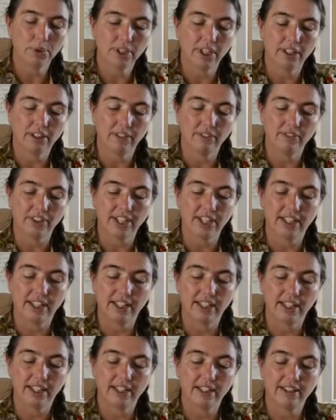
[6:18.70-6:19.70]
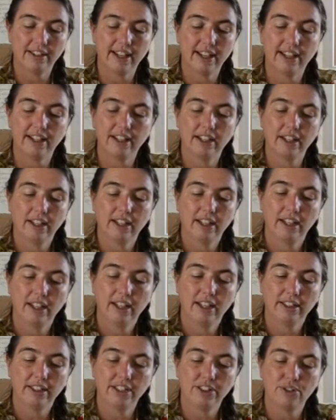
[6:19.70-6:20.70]
than we can take
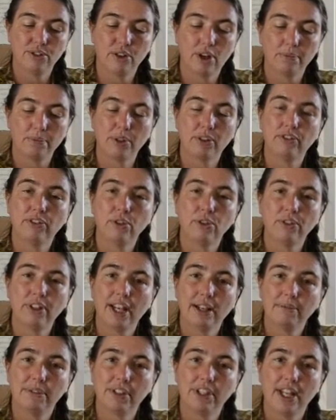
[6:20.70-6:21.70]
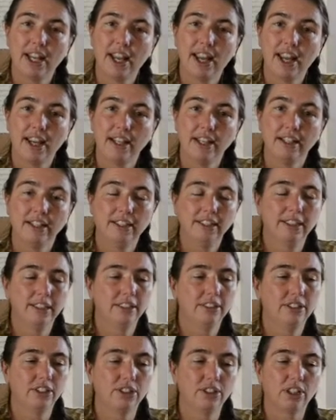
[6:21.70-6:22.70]
these drops a few times a day,
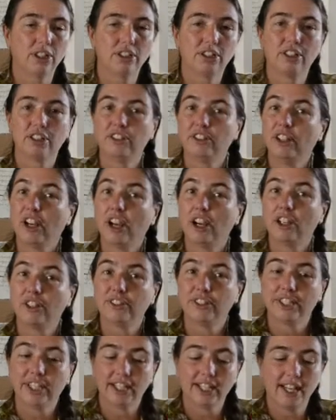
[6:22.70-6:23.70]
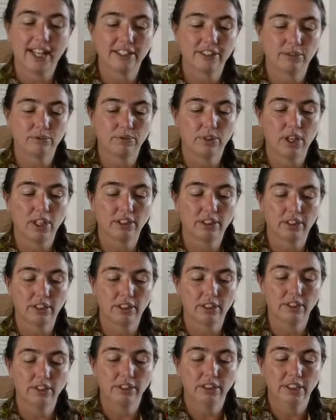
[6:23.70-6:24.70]
just under the tongue or in a glass of
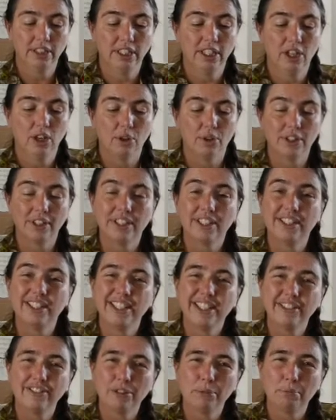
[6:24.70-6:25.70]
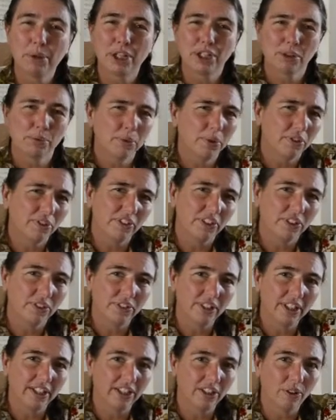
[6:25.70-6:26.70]
water. Or it is even possible, if you
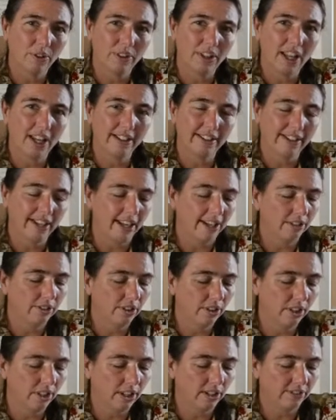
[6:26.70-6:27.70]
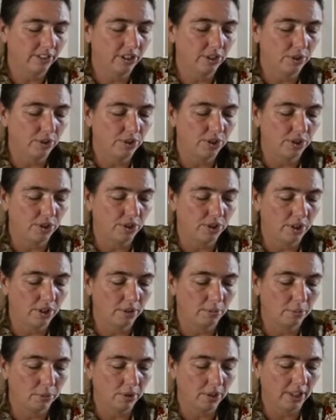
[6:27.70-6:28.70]
really don't like the alcohol of it, to just
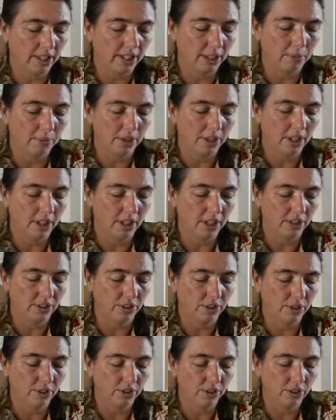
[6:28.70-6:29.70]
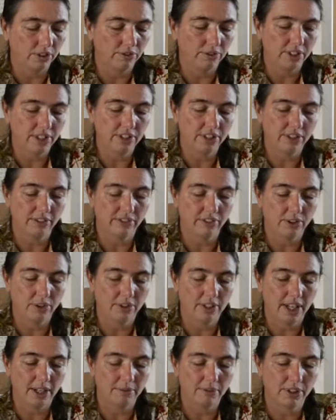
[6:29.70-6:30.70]
put a little bit on your wrist a few
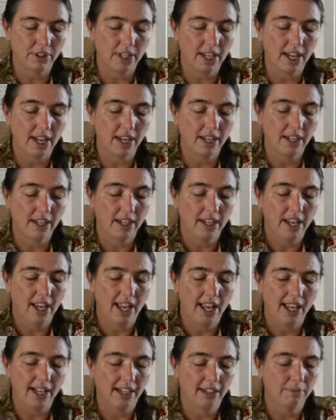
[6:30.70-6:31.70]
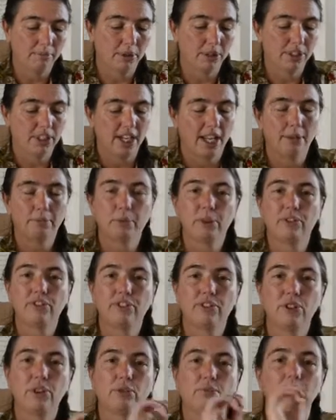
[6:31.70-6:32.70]
times a day. And then much like
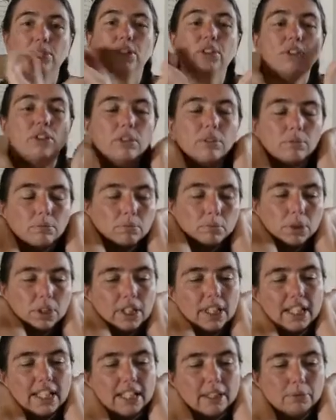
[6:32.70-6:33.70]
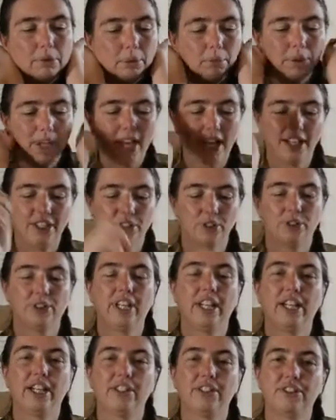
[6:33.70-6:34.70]
perfume, just put it a little bit behind your
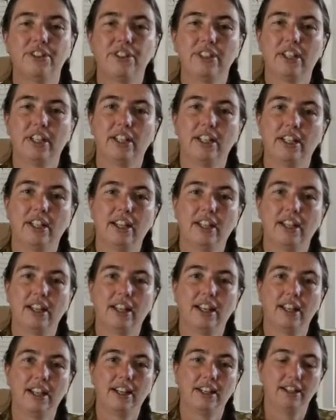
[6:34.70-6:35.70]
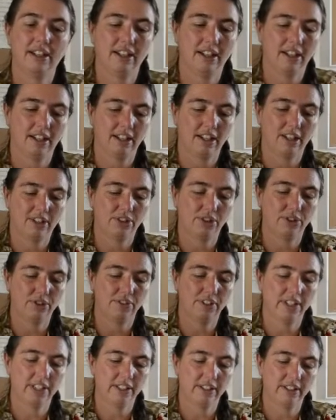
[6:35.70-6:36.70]
ears and on your
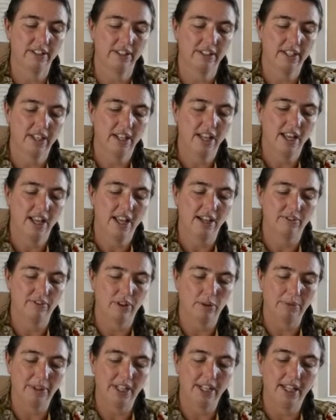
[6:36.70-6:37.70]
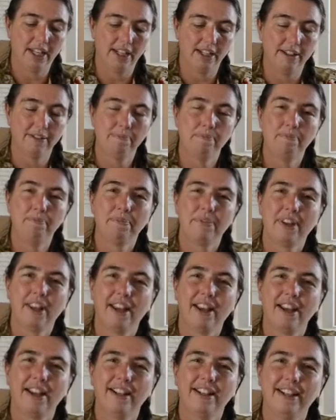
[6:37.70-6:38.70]
wrist and rub it in.
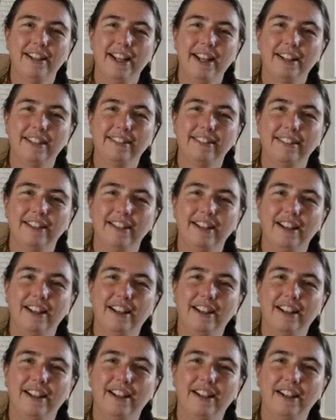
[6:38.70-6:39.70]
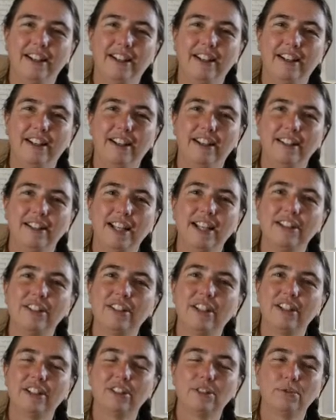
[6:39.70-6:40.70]
That they
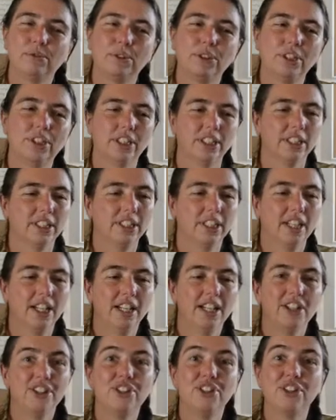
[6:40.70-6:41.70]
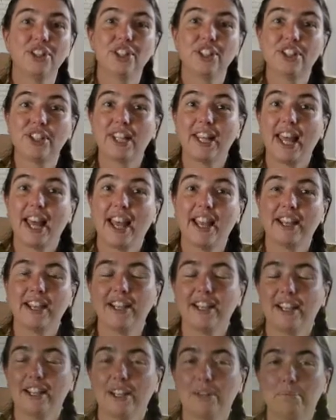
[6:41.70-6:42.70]
start to work just like
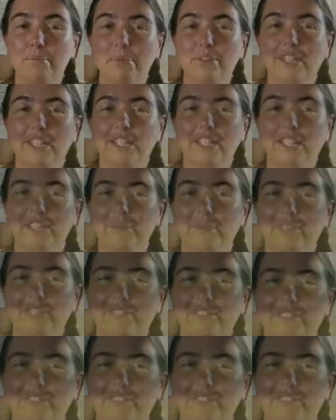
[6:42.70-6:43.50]
putting a little bit of